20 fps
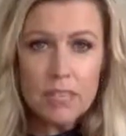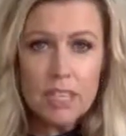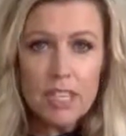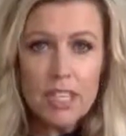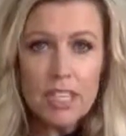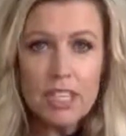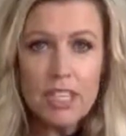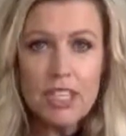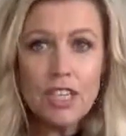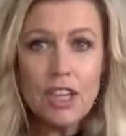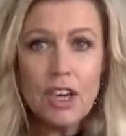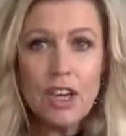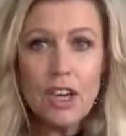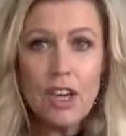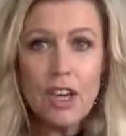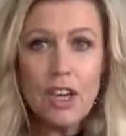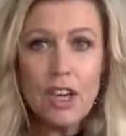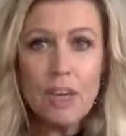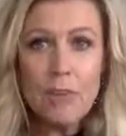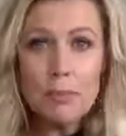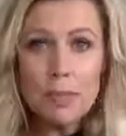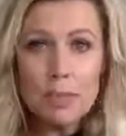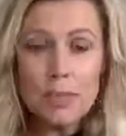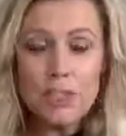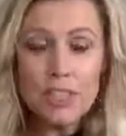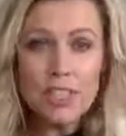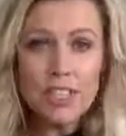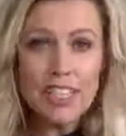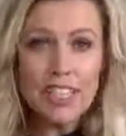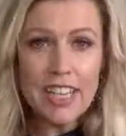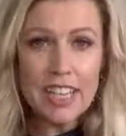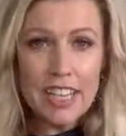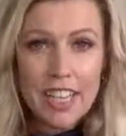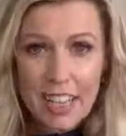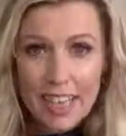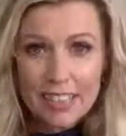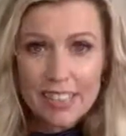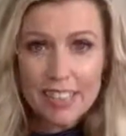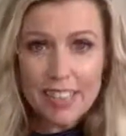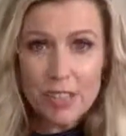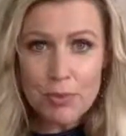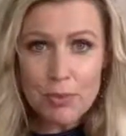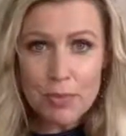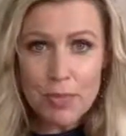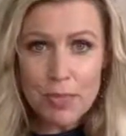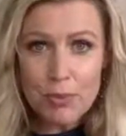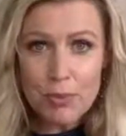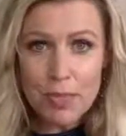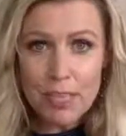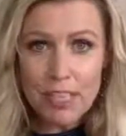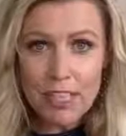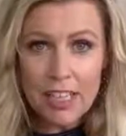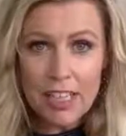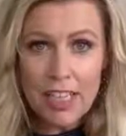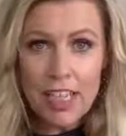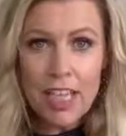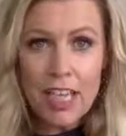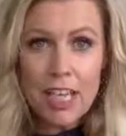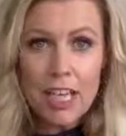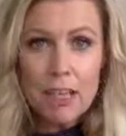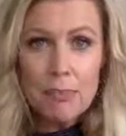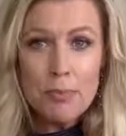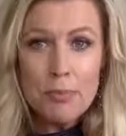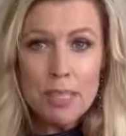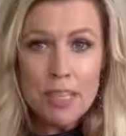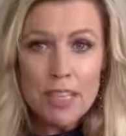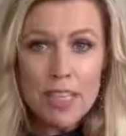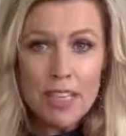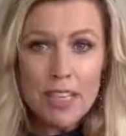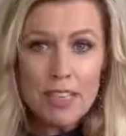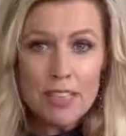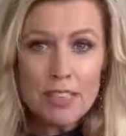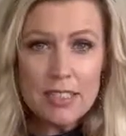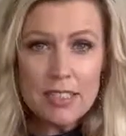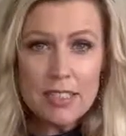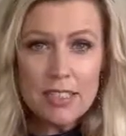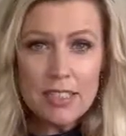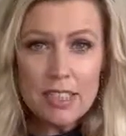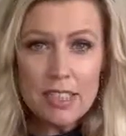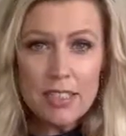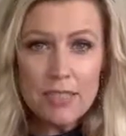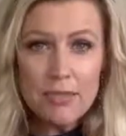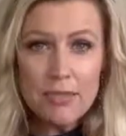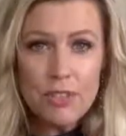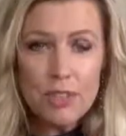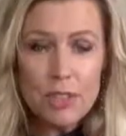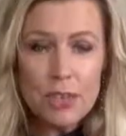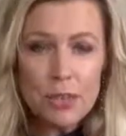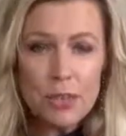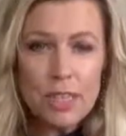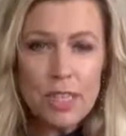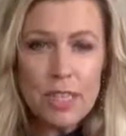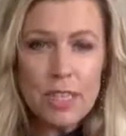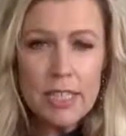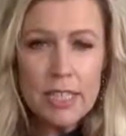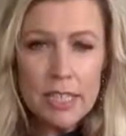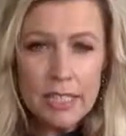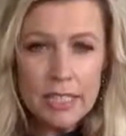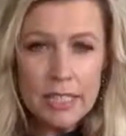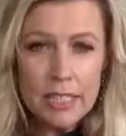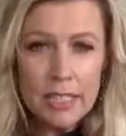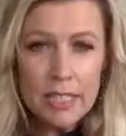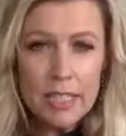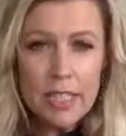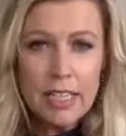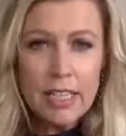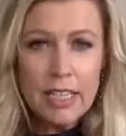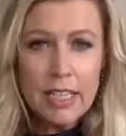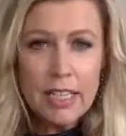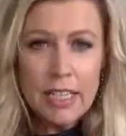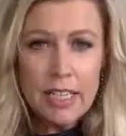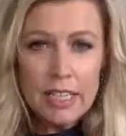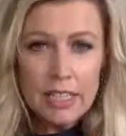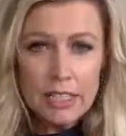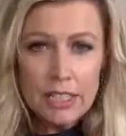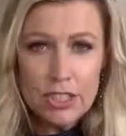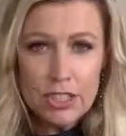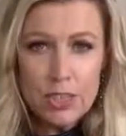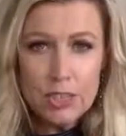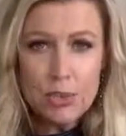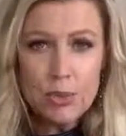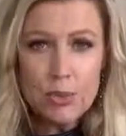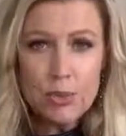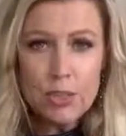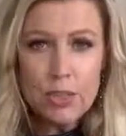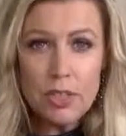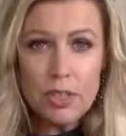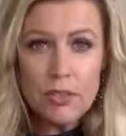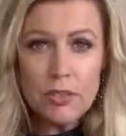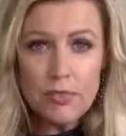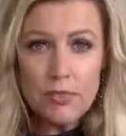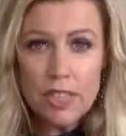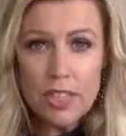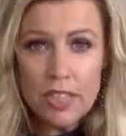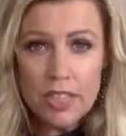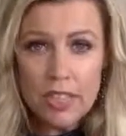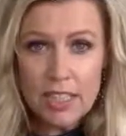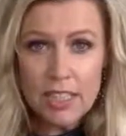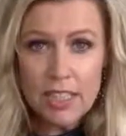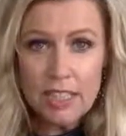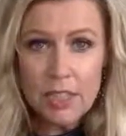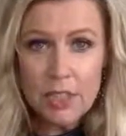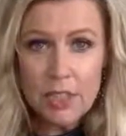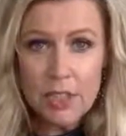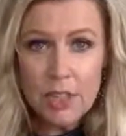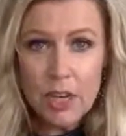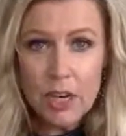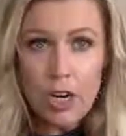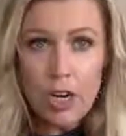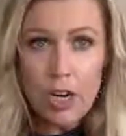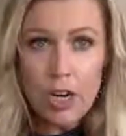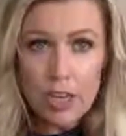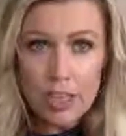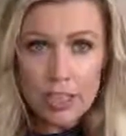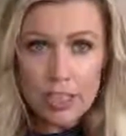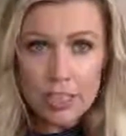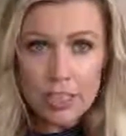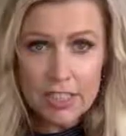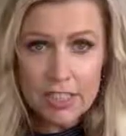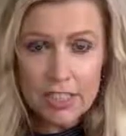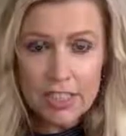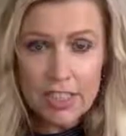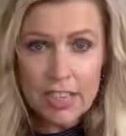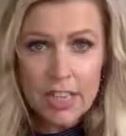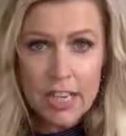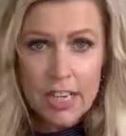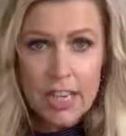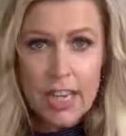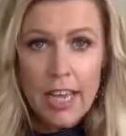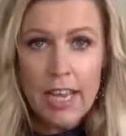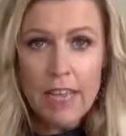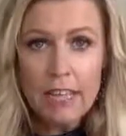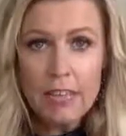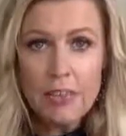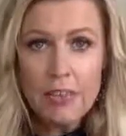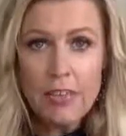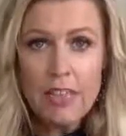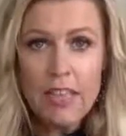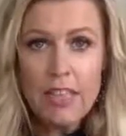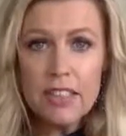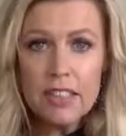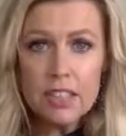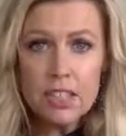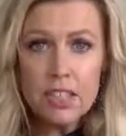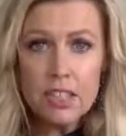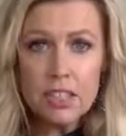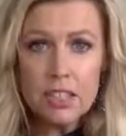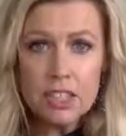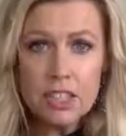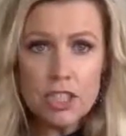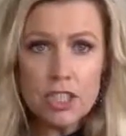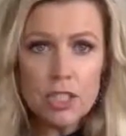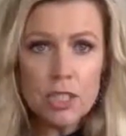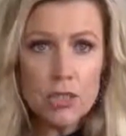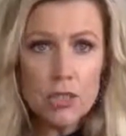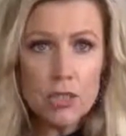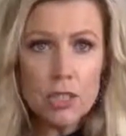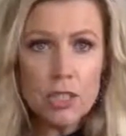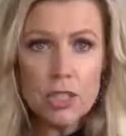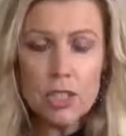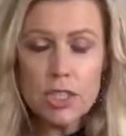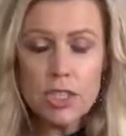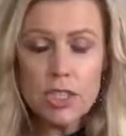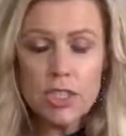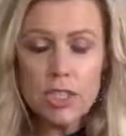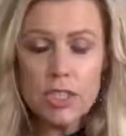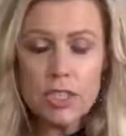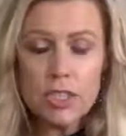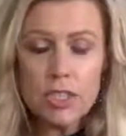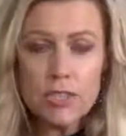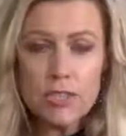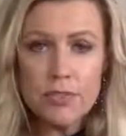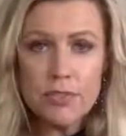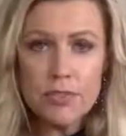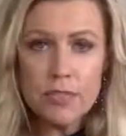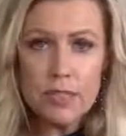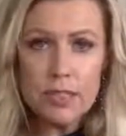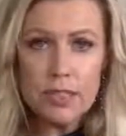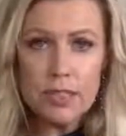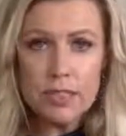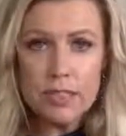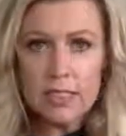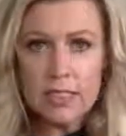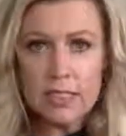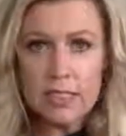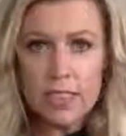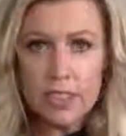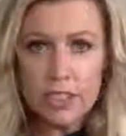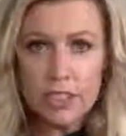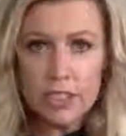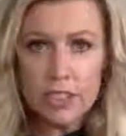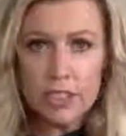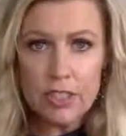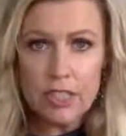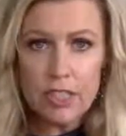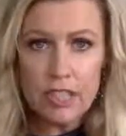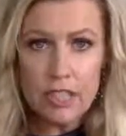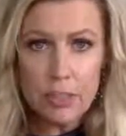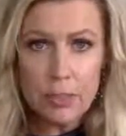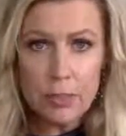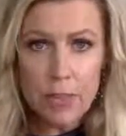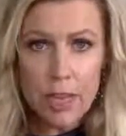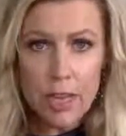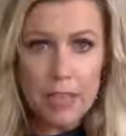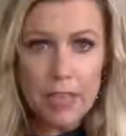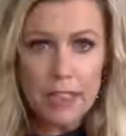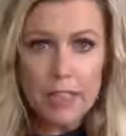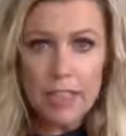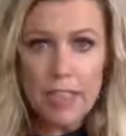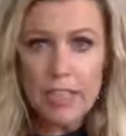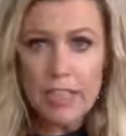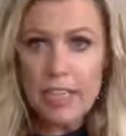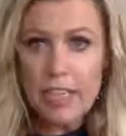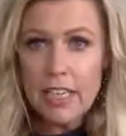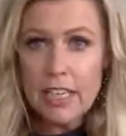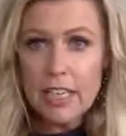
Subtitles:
in emotionally connecting with a man, because if you can get into the feelings of your heart, and if that's hard to do, just start to feel sensations in your body. Like